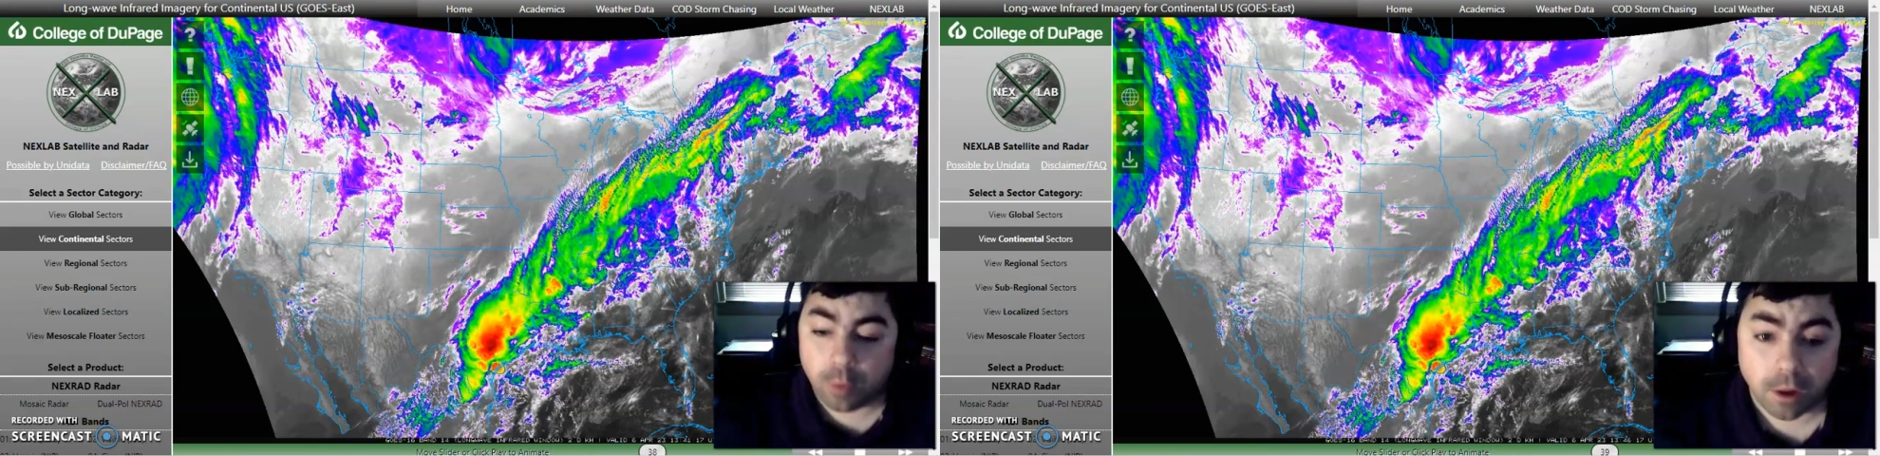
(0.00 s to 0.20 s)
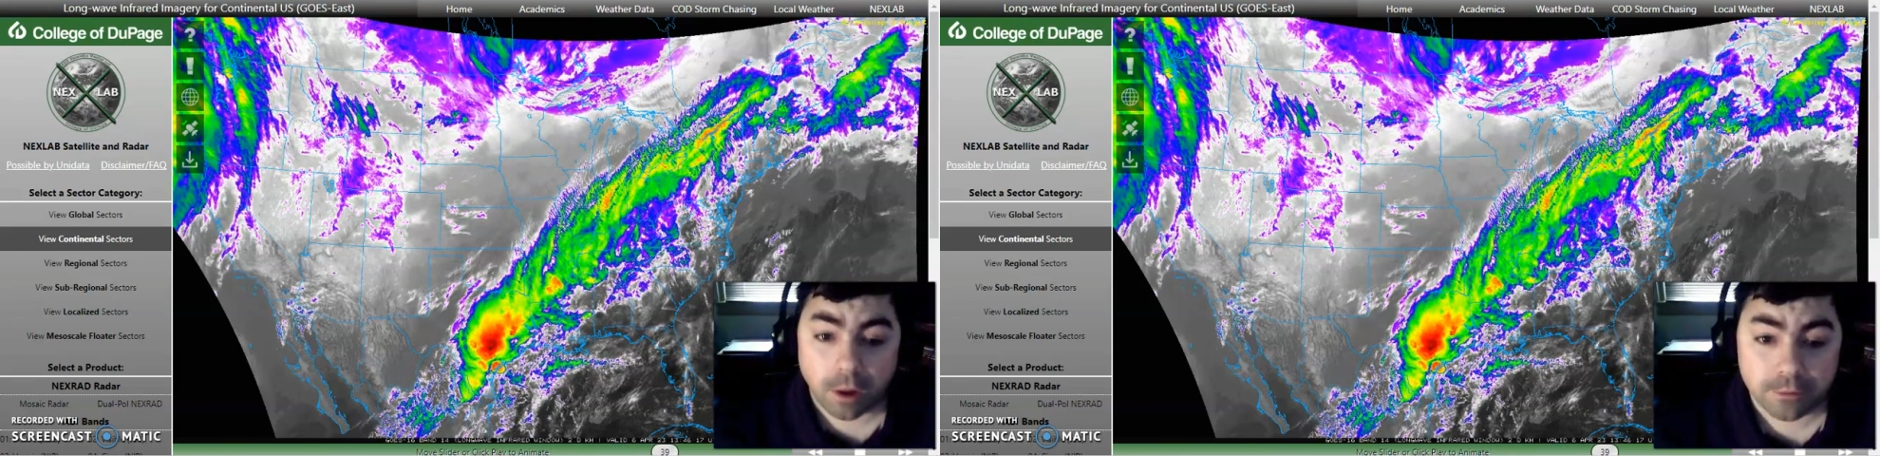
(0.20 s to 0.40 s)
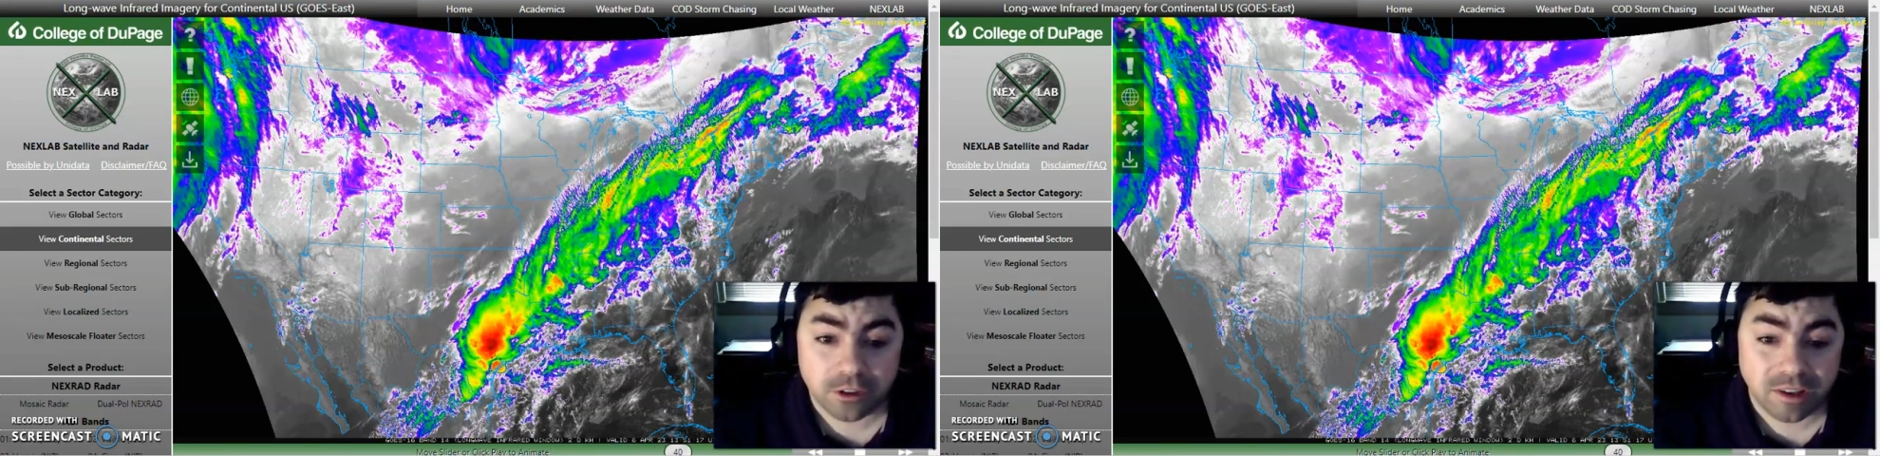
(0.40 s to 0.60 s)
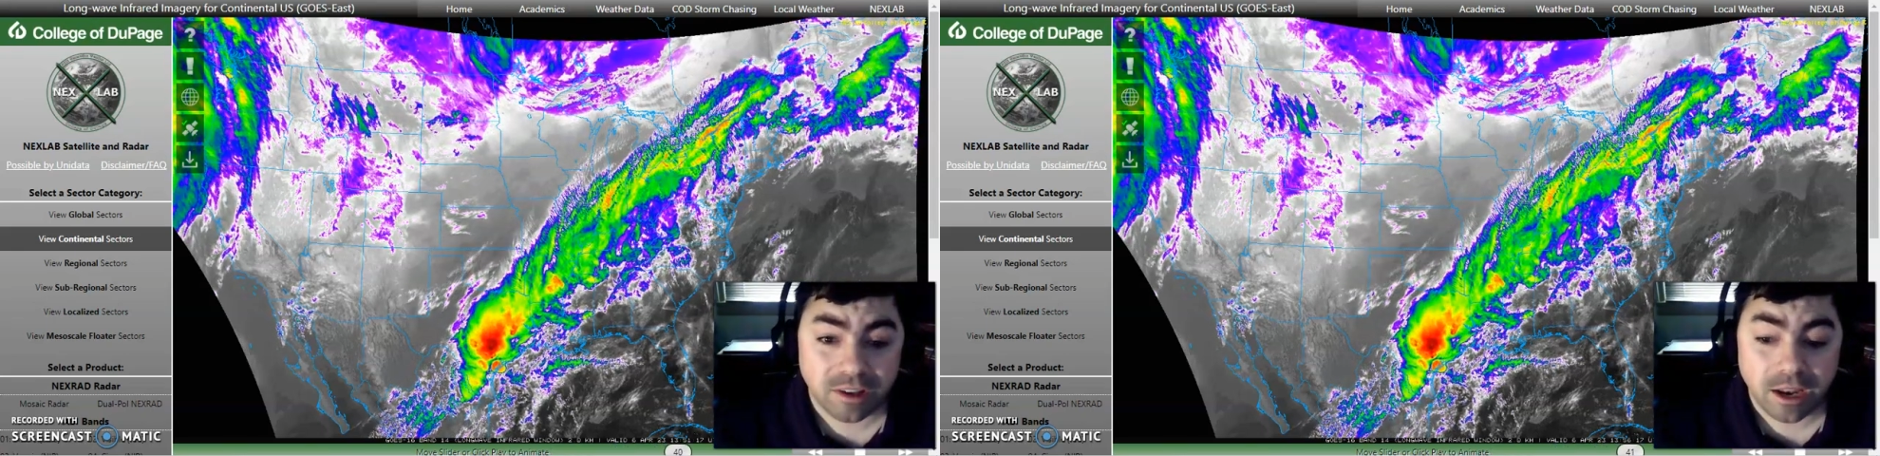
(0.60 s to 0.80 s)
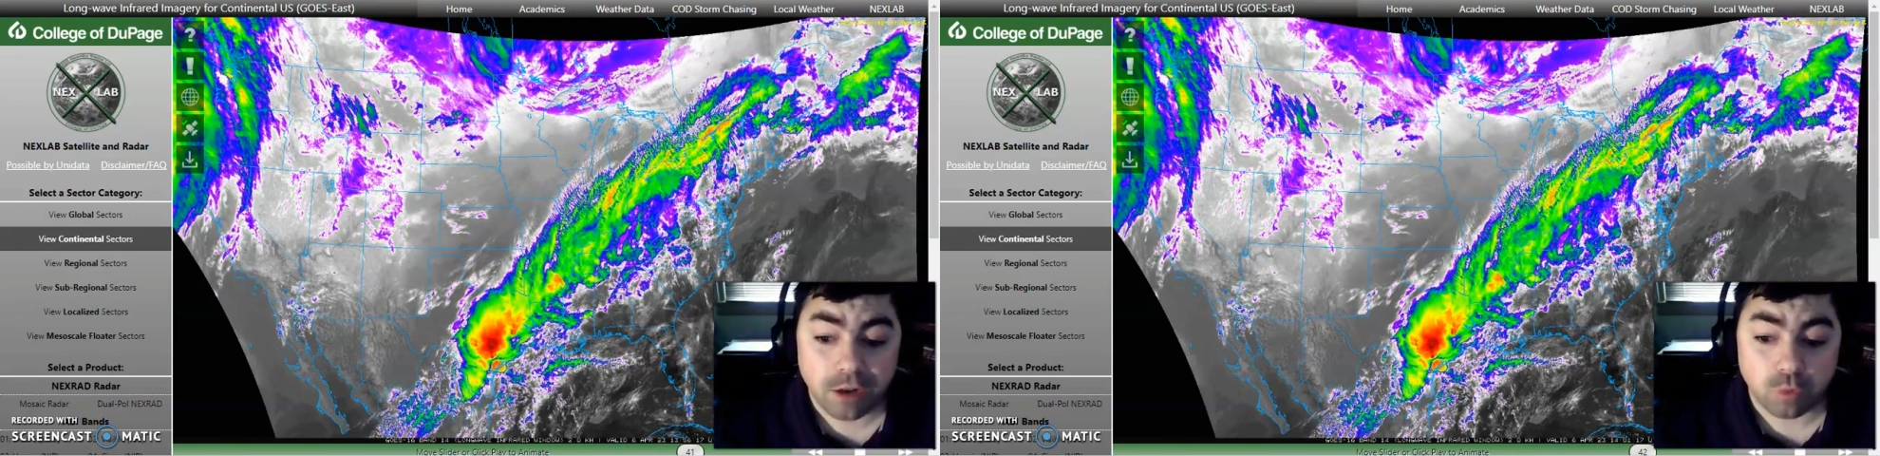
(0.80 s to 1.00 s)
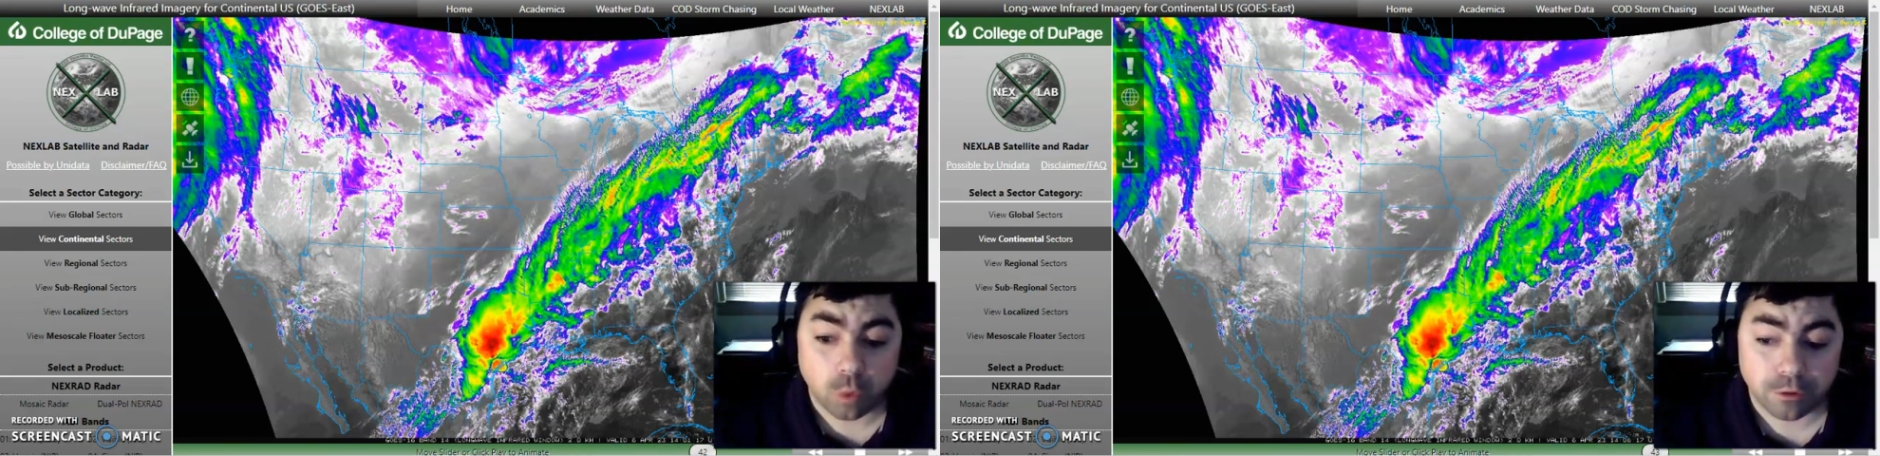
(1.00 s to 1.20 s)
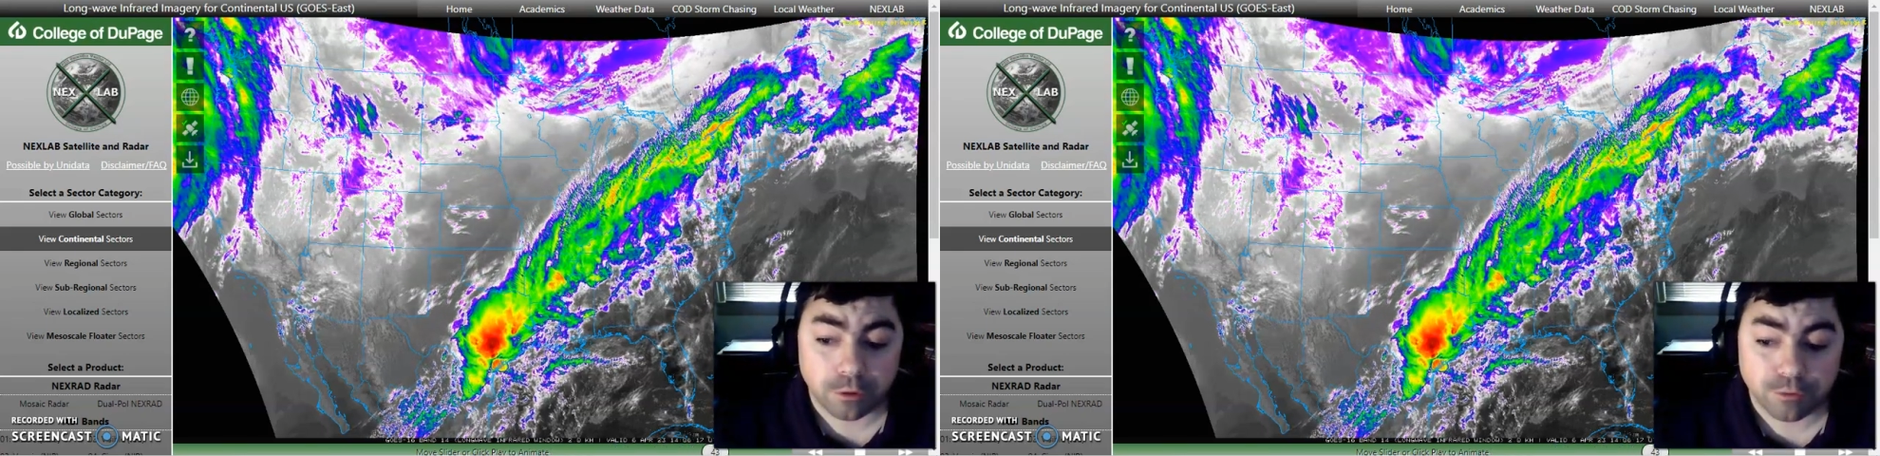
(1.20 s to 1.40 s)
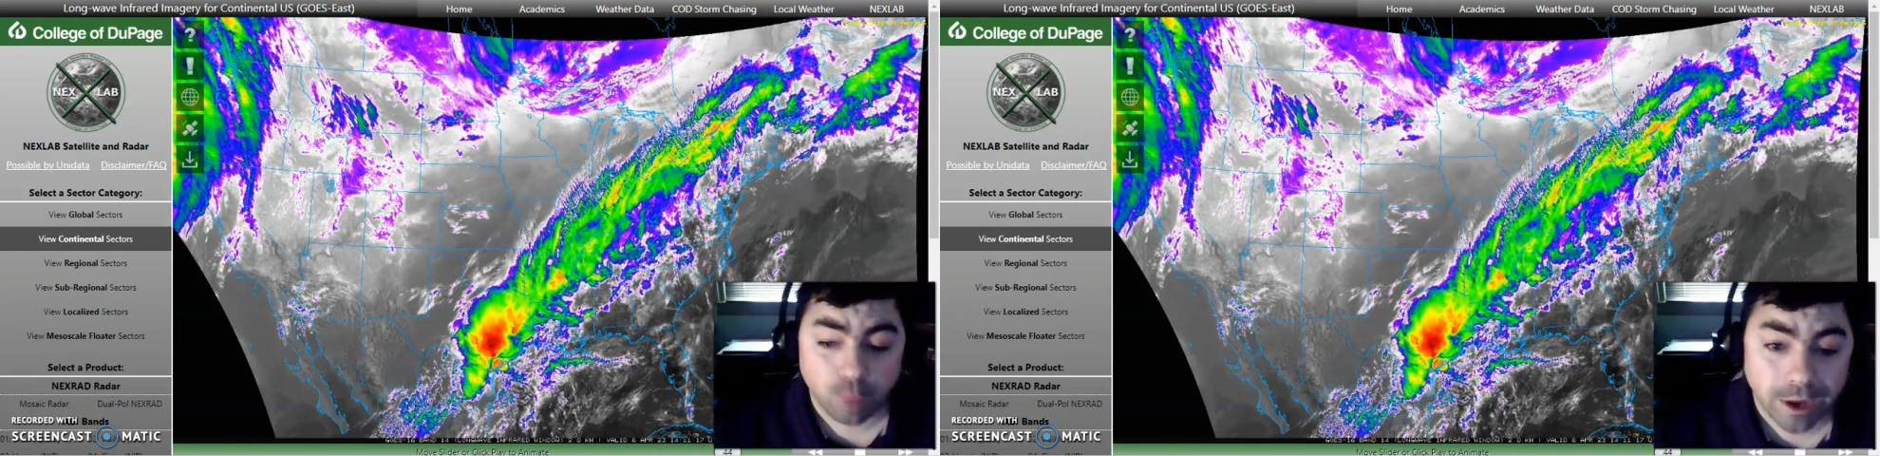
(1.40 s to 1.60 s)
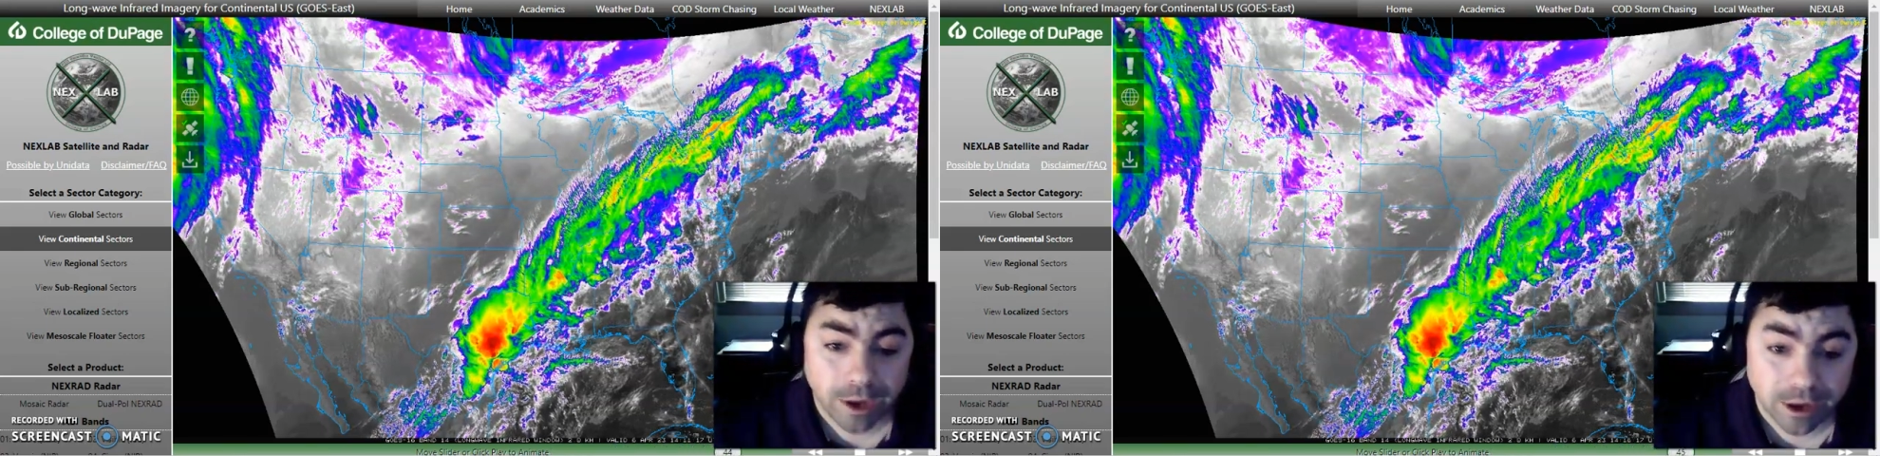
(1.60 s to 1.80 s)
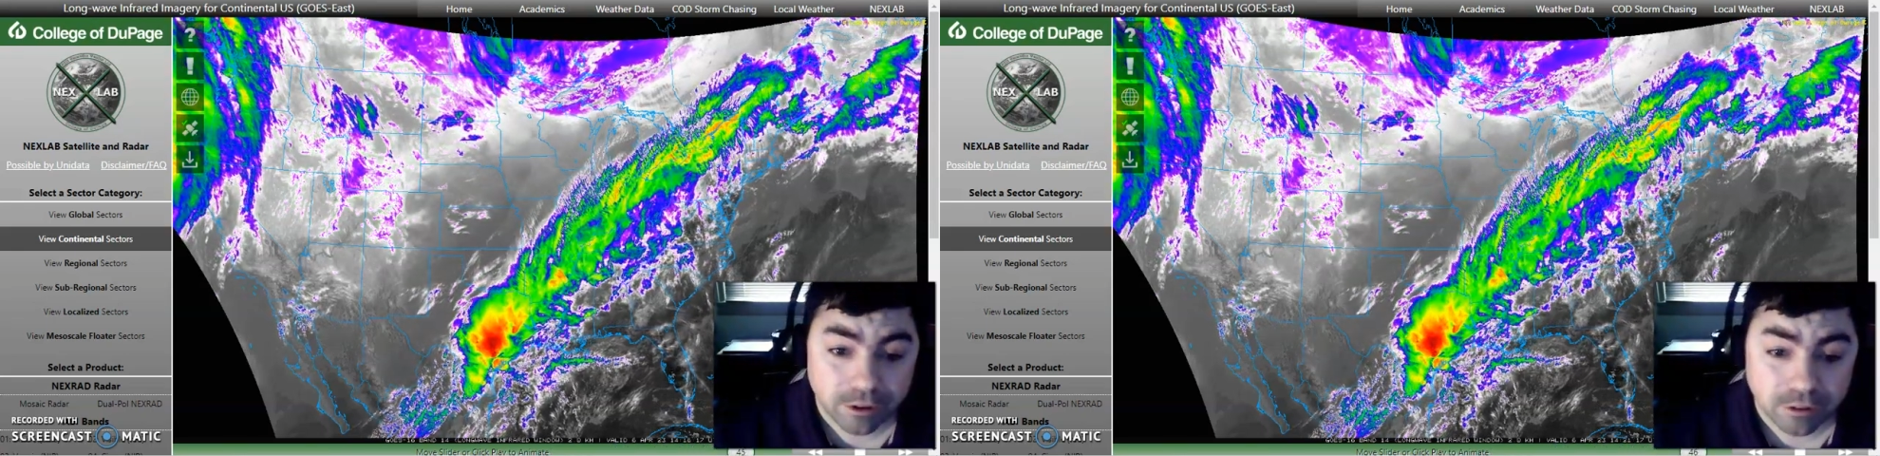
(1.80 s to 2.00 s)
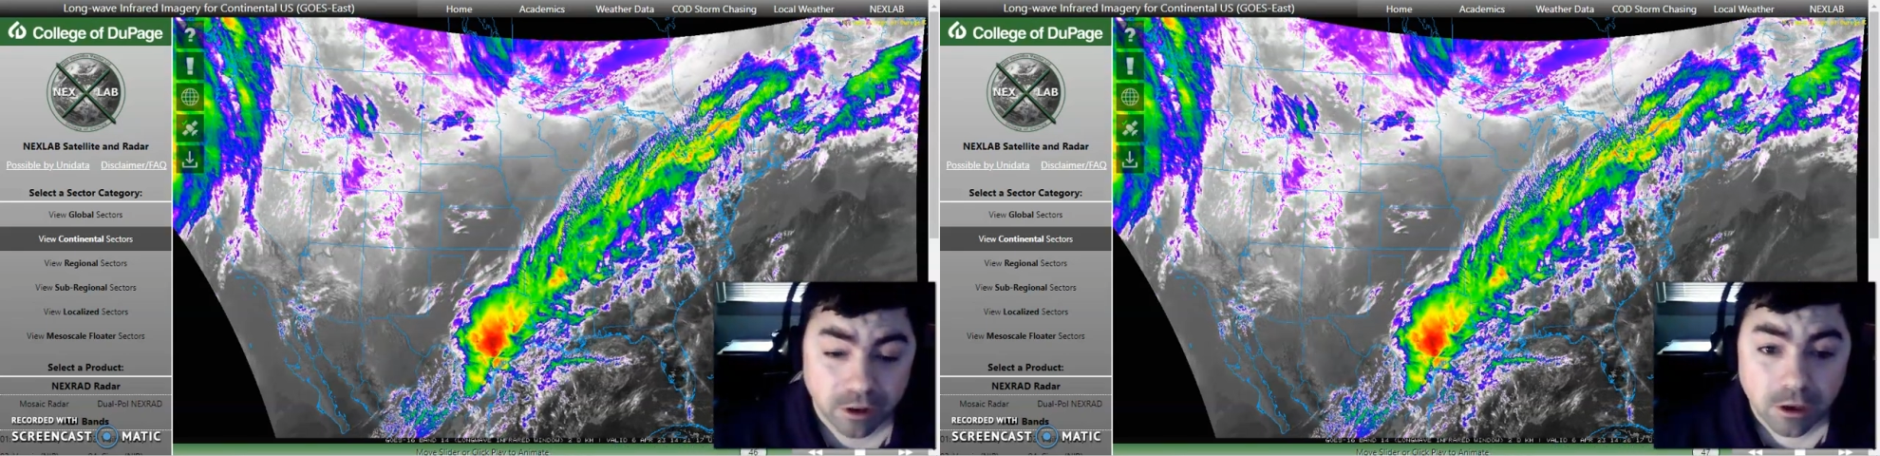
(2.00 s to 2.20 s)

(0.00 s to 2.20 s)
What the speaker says: Welcome to today's weather forecast